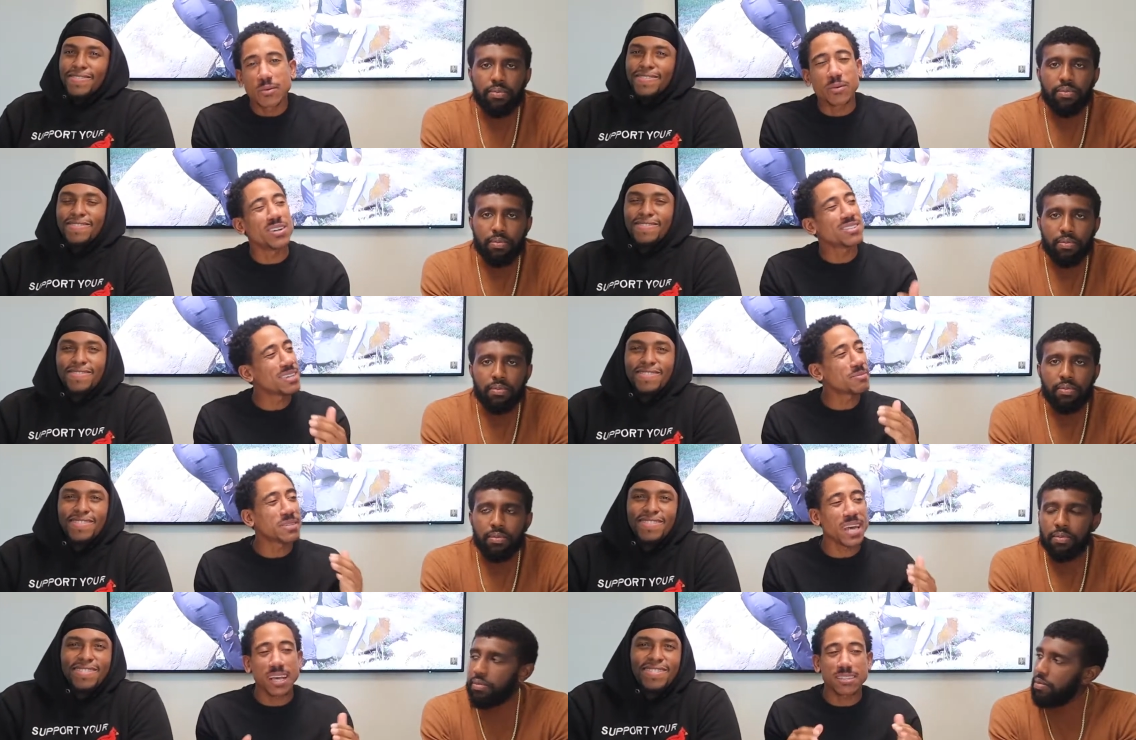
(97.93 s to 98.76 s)
Speaker 1: Well,
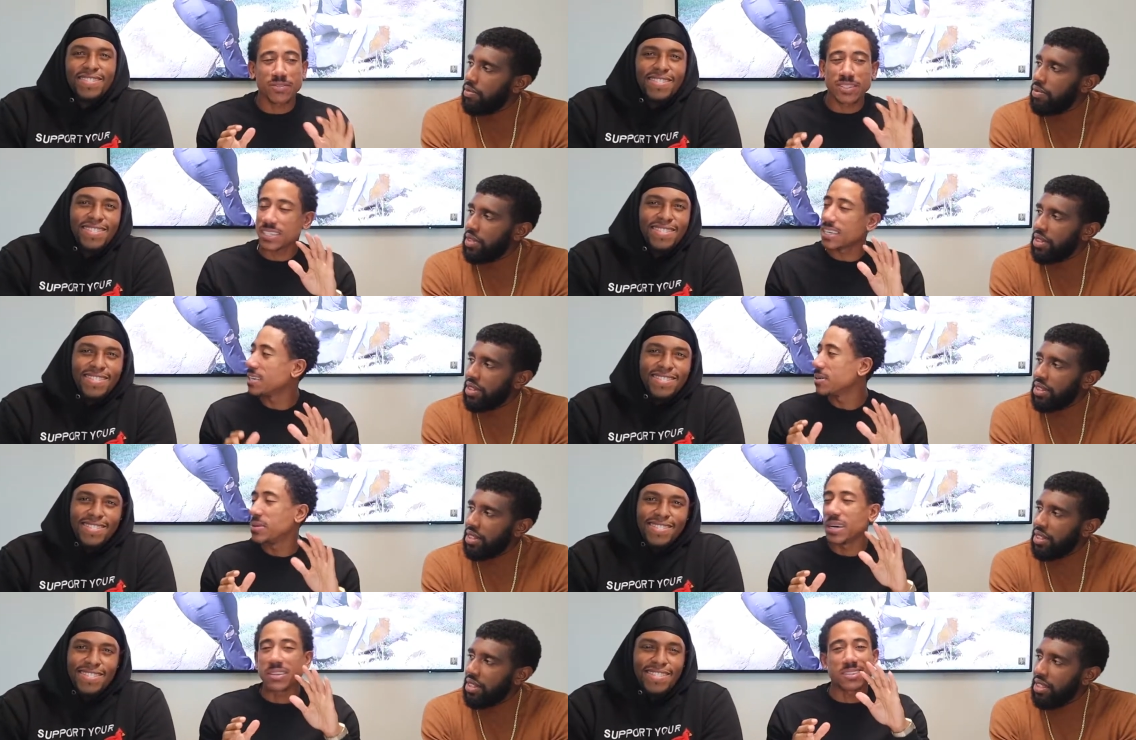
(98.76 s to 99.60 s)
sometimes in Virginia
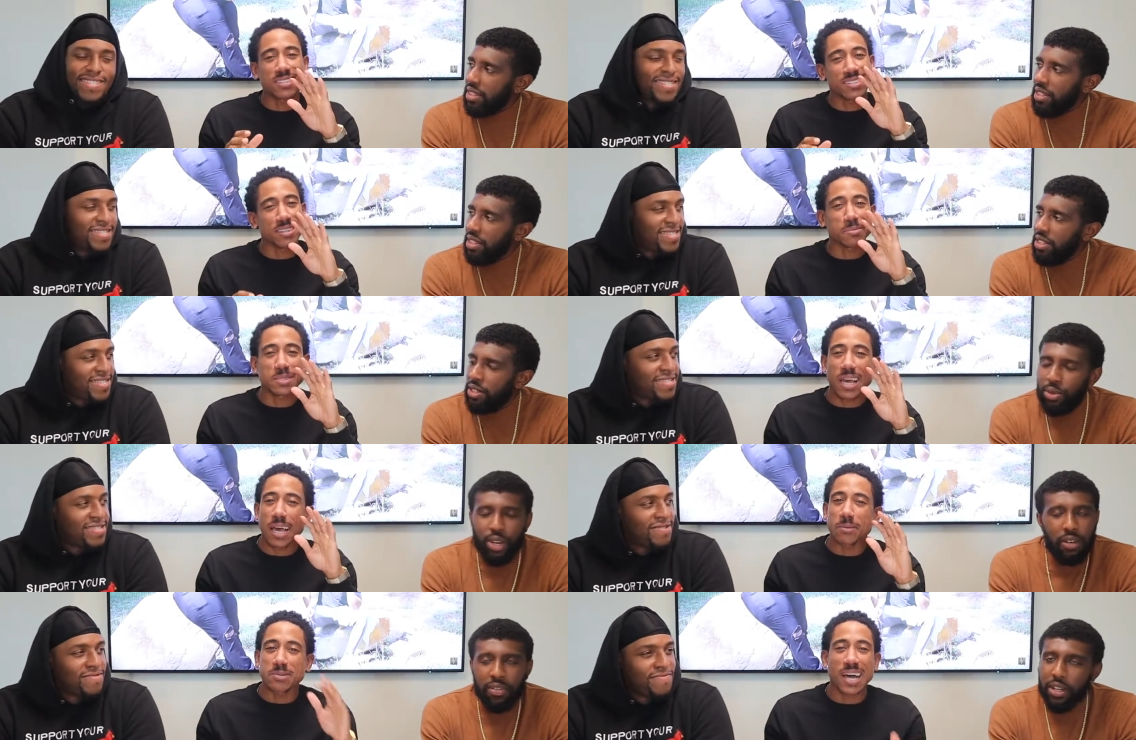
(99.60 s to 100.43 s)
weather is
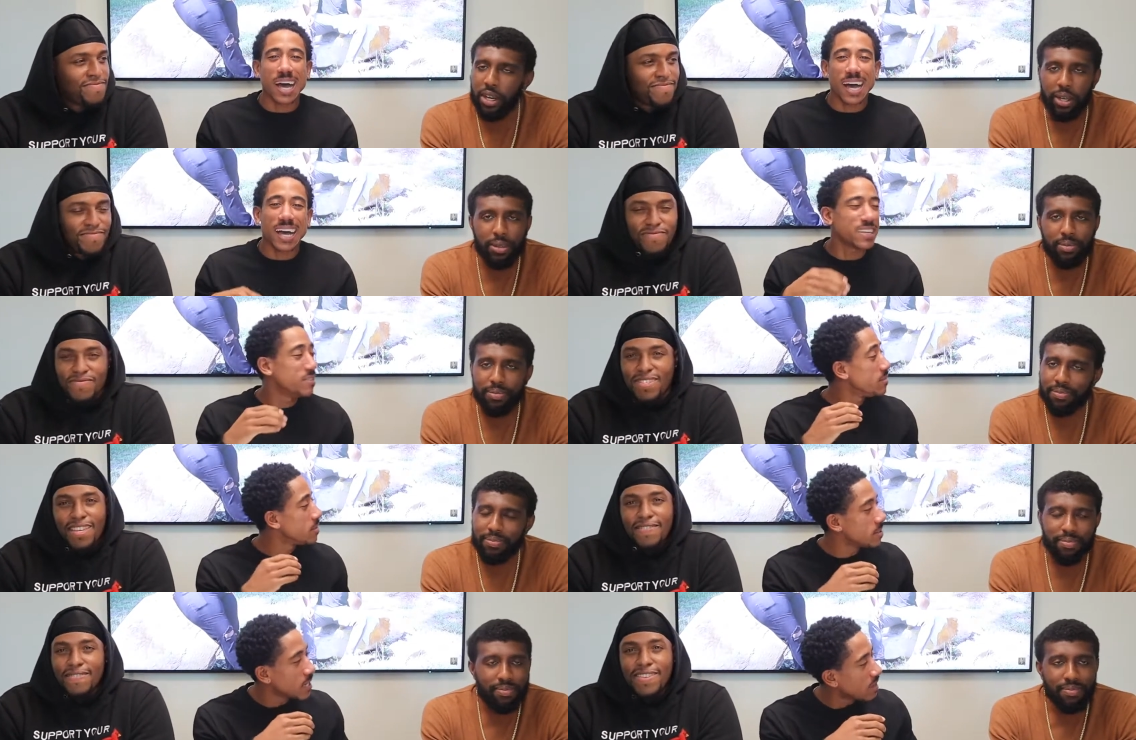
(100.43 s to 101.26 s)
sometimes high. You
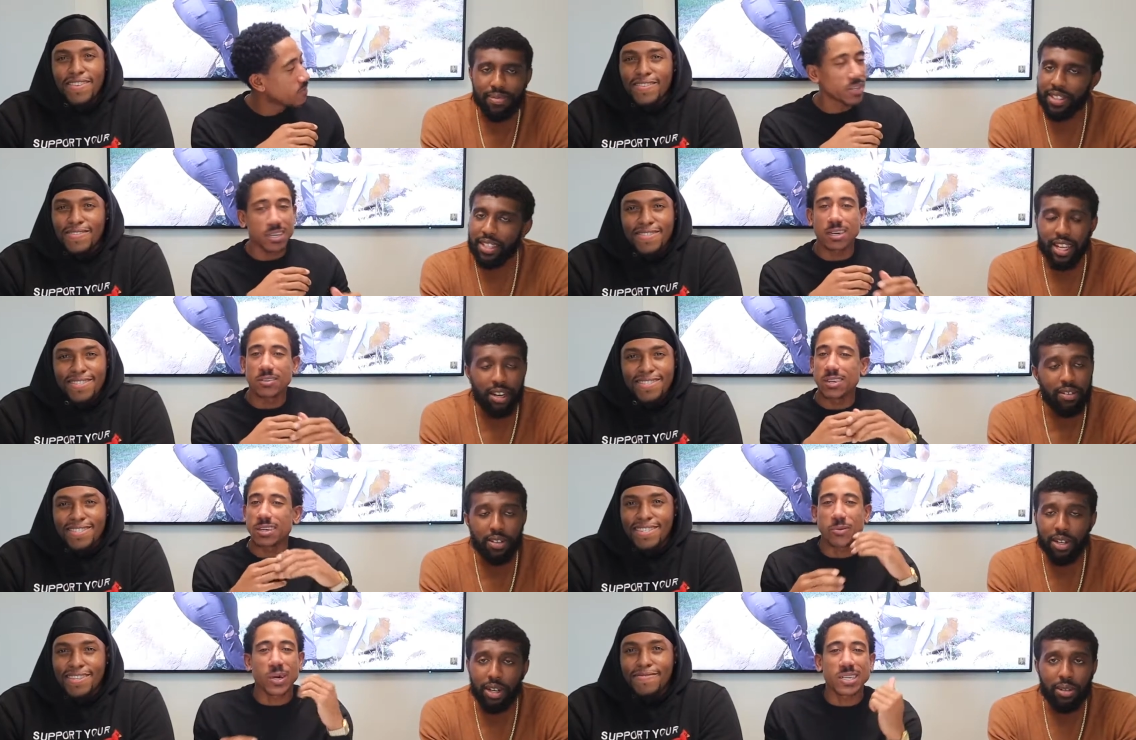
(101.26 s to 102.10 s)
never
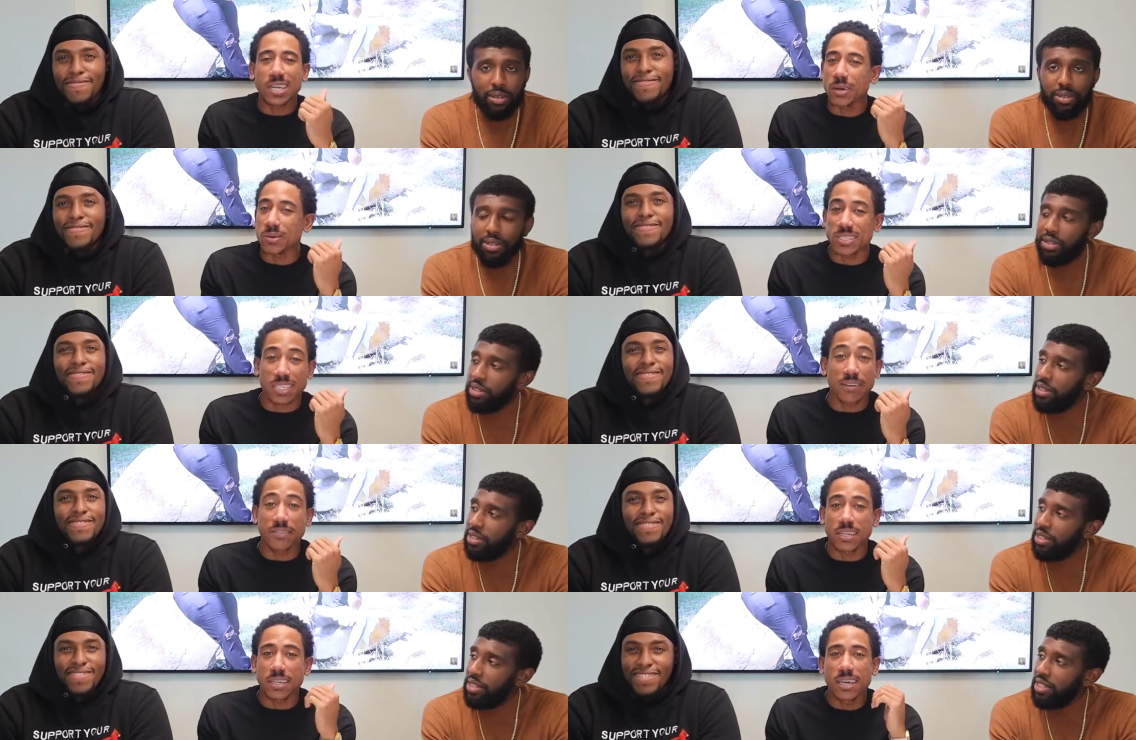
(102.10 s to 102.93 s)
know. One day it was
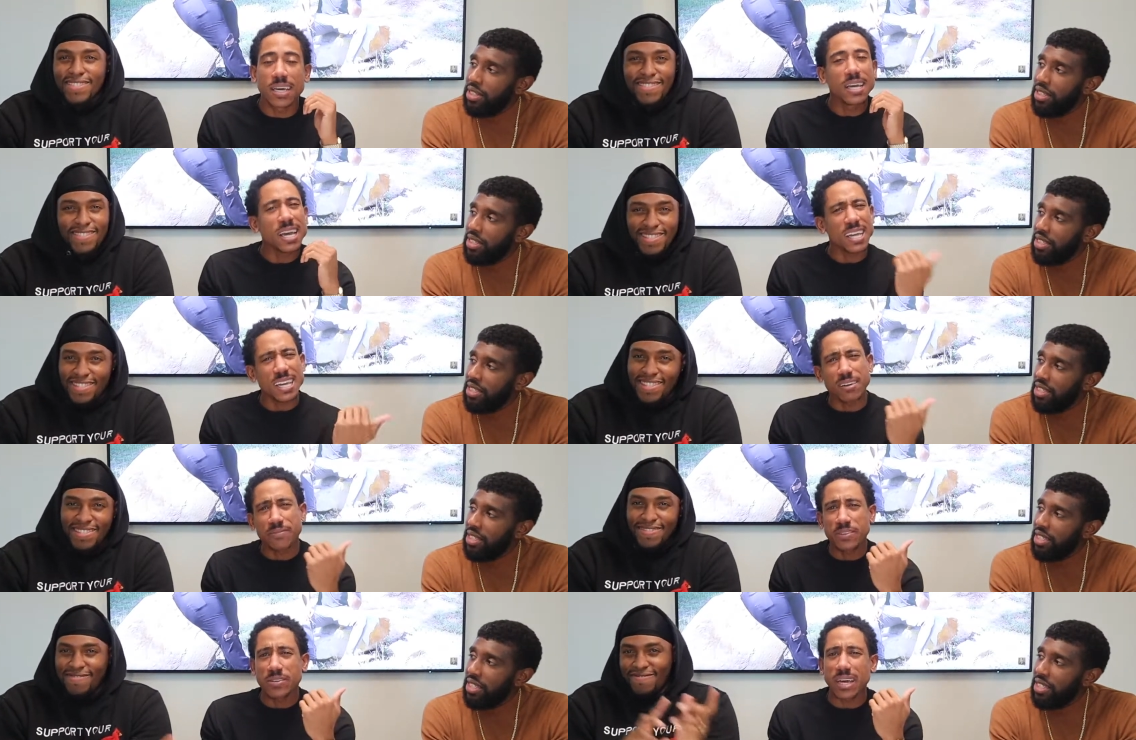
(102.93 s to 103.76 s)
70, and then
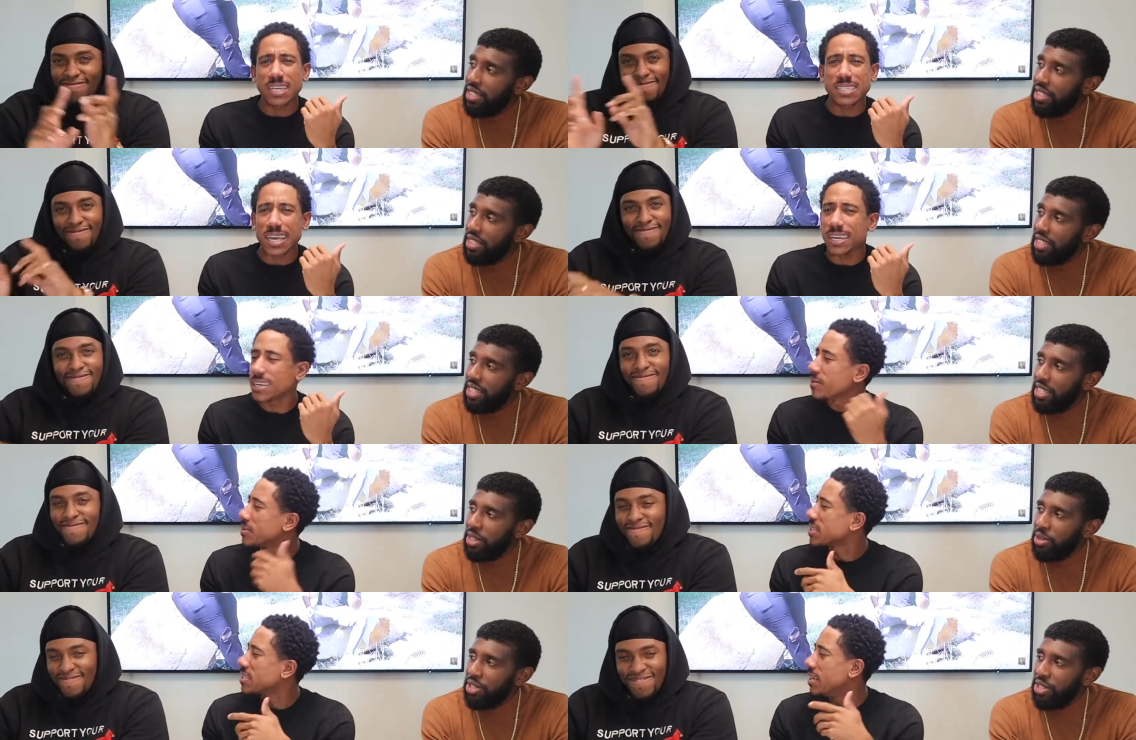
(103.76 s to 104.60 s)
a few days later it
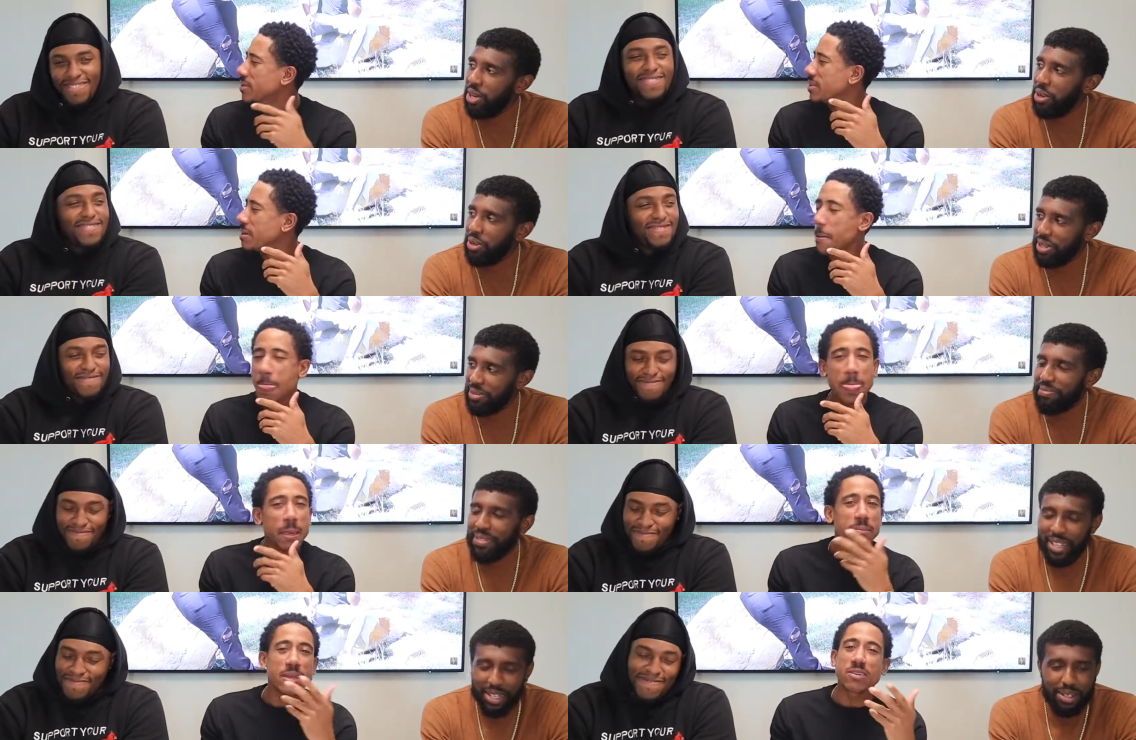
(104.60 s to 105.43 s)
was snowing.
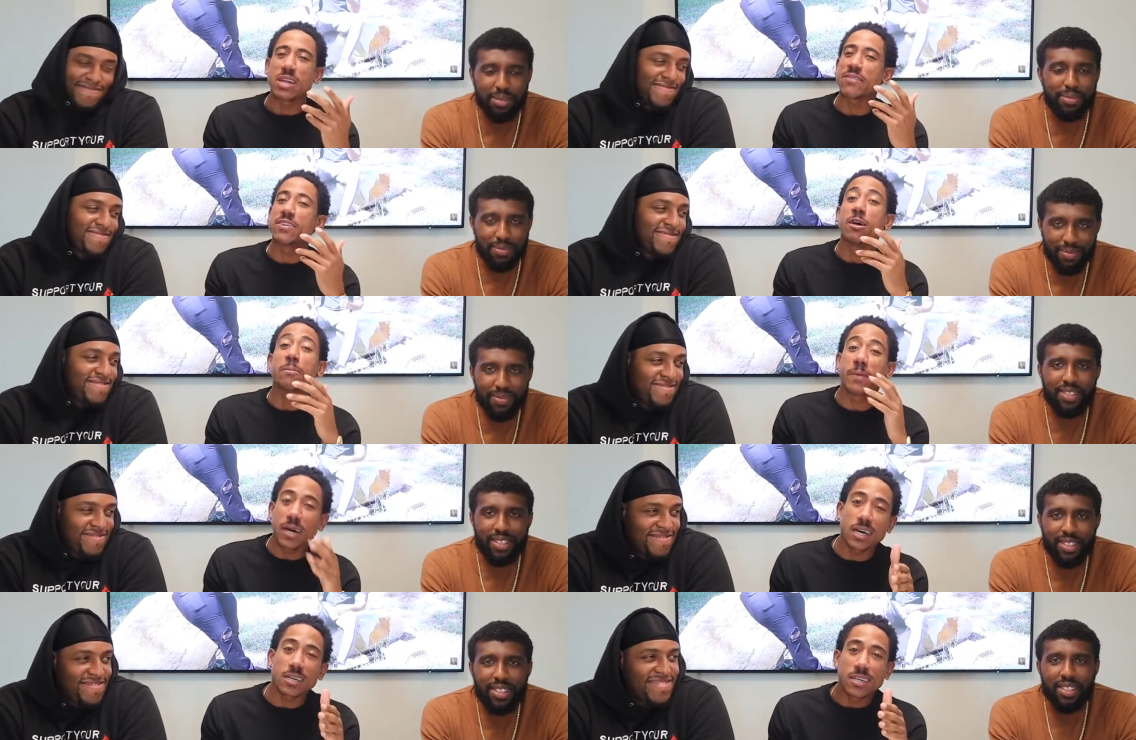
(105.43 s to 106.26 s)
Yeah. Man, you never know.
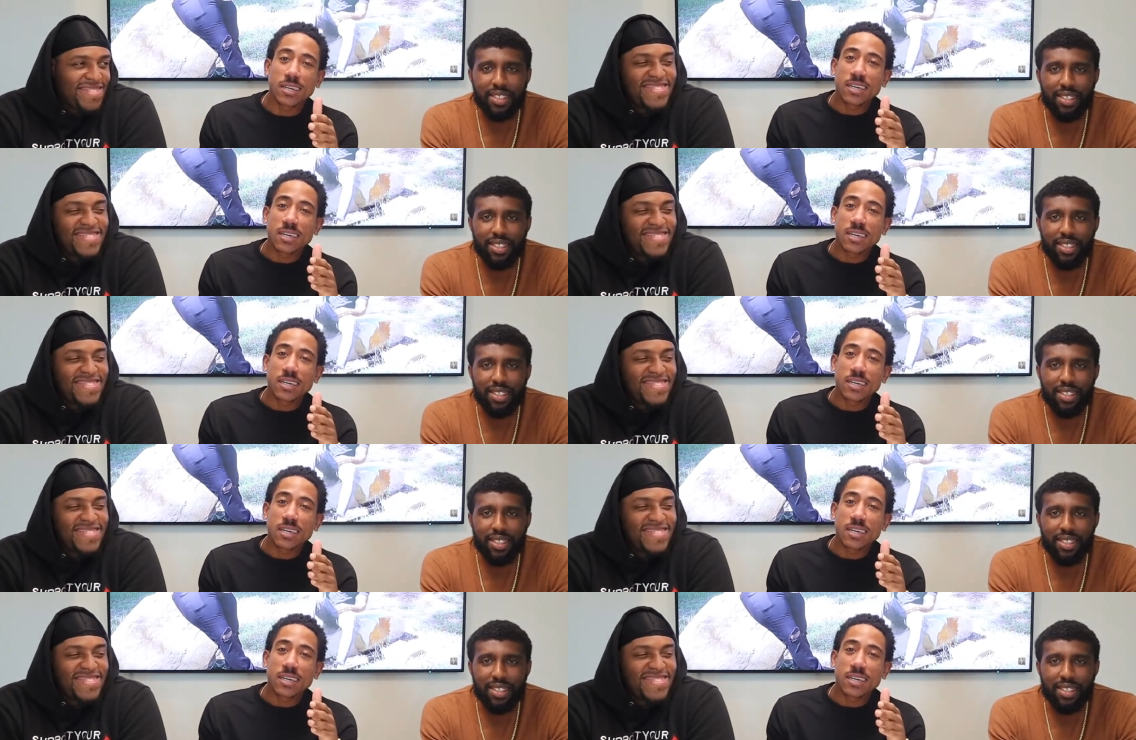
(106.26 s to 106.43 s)
But